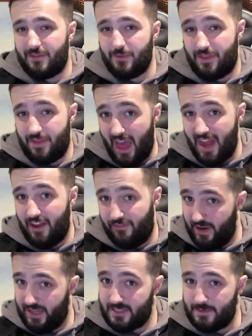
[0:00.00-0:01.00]
with that
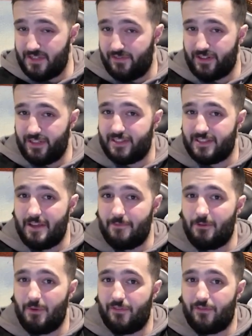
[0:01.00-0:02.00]
effect specifically to
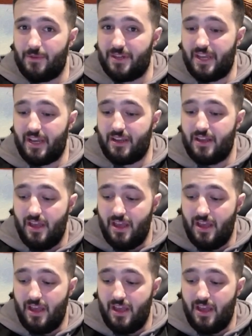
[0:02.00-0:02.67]
summon one from the deck.